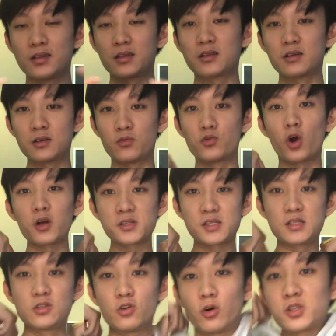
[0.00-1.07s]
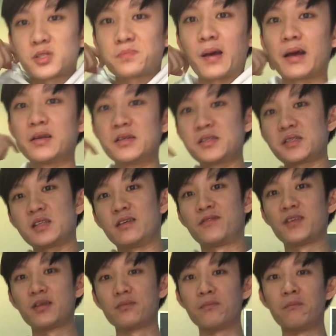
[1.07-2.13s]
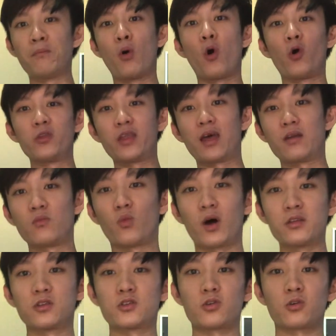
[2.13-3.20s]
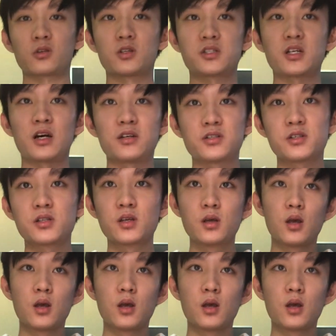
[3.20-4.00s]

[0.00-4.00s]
the rods in your spine is even more than what the doctor charges.